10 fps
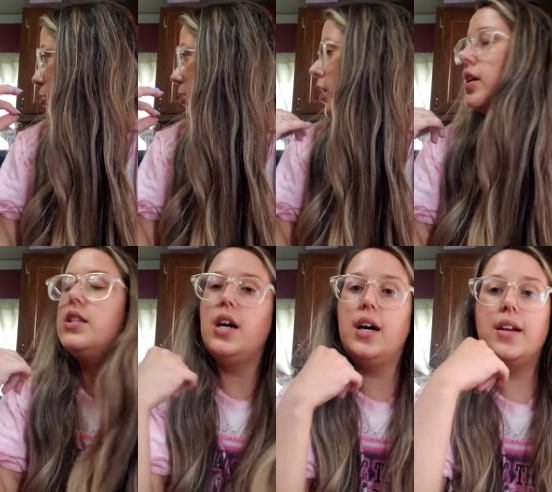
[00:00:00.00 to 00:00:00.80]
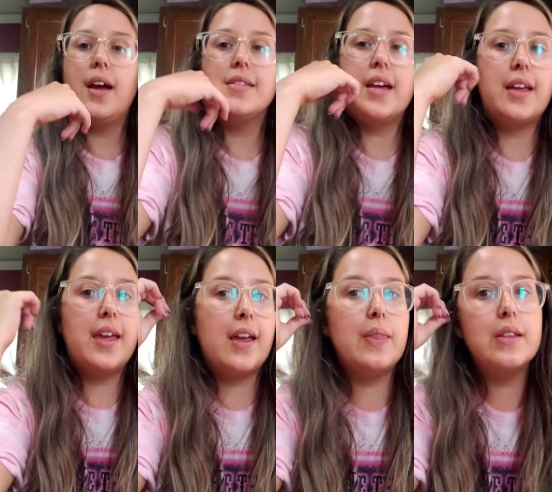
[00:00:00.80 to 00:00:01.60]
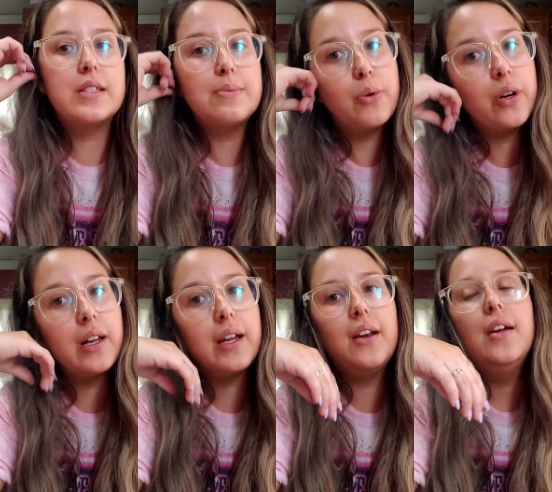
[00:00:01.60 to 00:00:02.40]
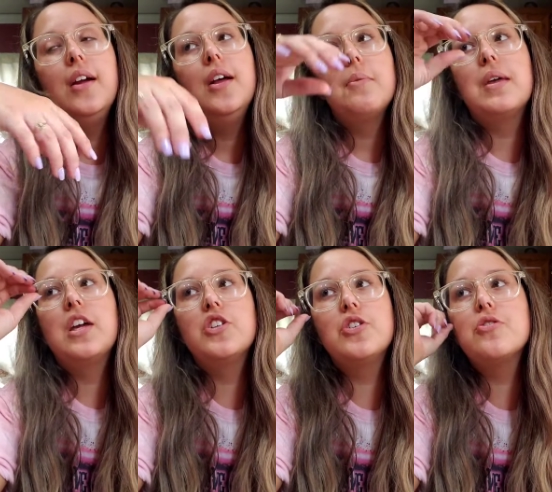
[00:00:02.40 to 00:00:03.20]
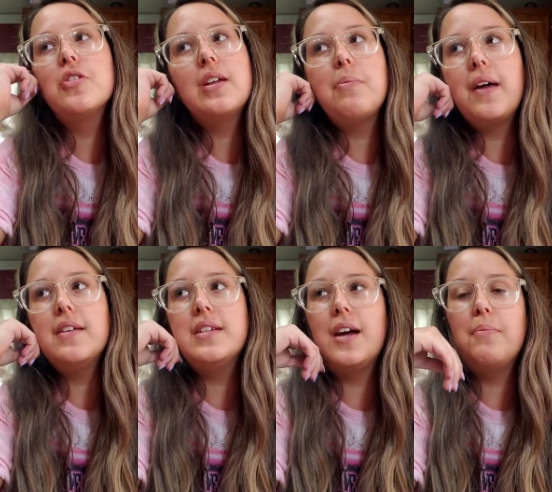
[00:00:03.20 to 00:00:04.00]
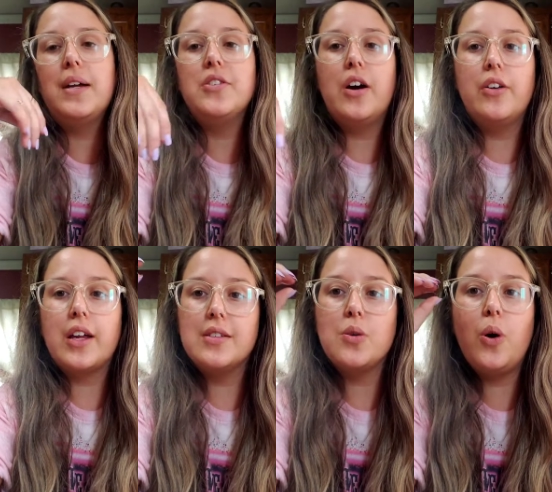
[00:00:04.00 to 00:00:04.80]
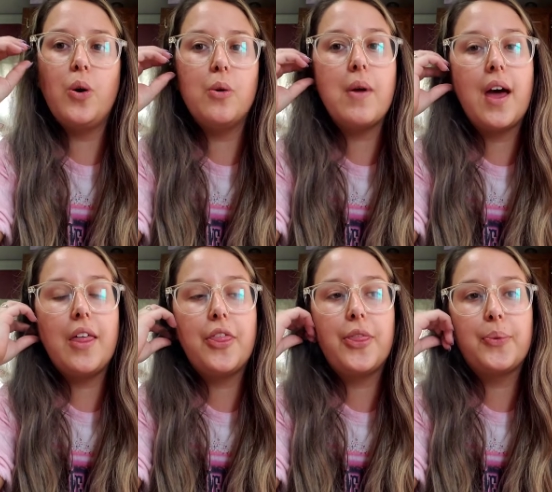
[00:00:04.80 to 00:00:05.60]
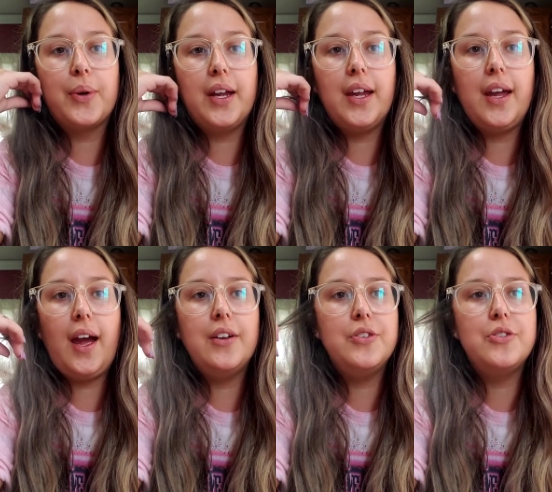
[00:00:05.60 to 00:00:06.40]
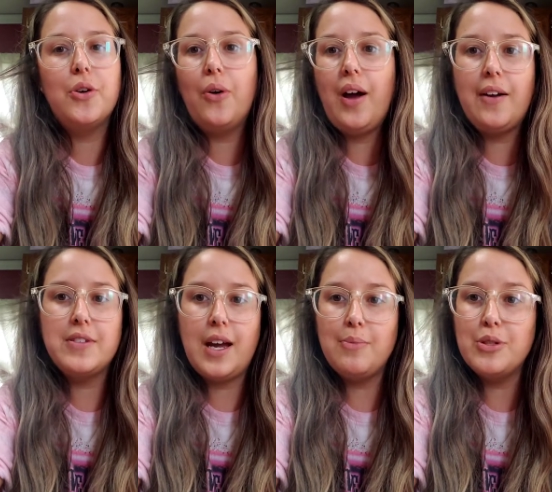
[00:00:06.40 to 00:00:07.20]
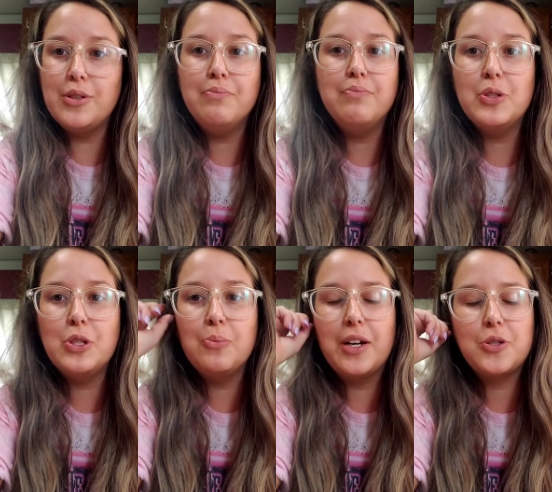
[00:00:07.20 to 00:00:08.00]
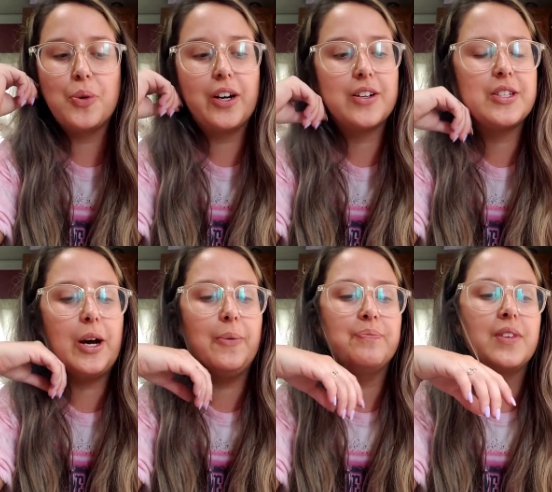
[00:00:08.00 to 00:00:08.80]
work done as I can this morning because usually by the time my daughter gets home at 3, I don't have time to do much work. So